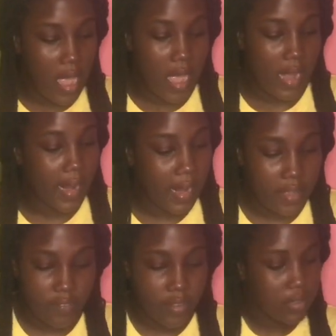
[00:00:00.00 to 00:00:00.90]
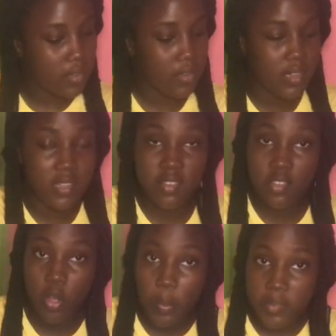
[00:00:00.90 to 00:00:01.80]
Alright, for these
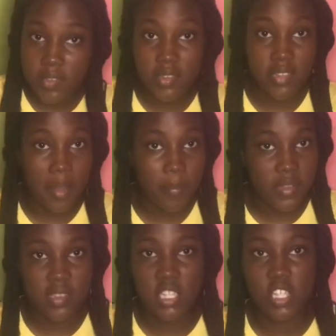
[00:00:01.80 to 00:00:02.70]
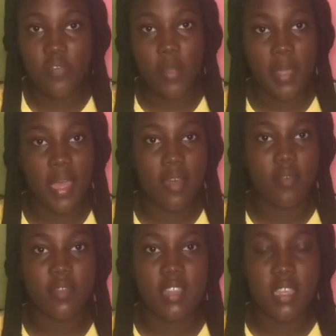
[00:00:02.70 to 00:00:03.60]
soaps, it's the same procedure from you have
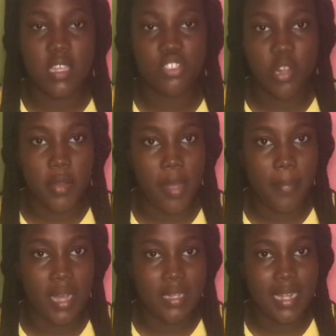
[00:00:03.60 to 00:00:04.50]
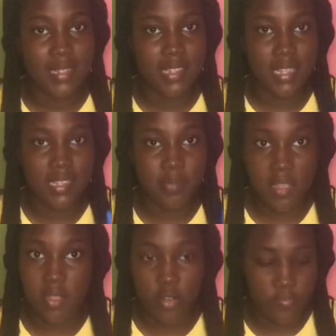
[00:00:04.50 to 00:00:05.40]
the shrink wrap bag that is big
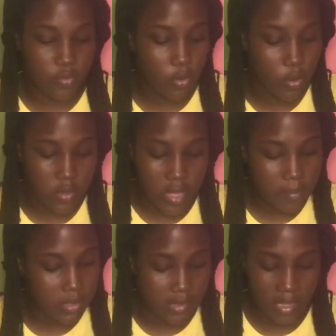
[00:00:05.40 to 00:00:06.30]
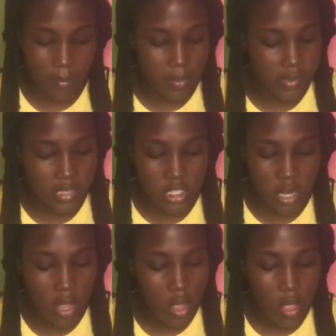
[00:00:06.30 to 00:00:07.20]
enough to hold them. The same procedure.
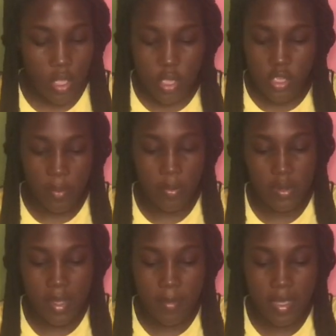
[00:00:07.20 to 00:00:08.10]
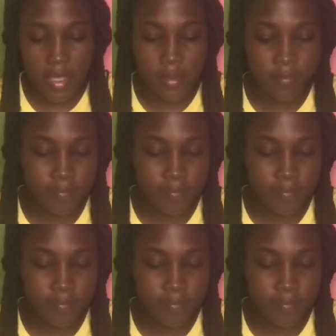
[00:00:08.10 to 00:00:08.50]
You put them in.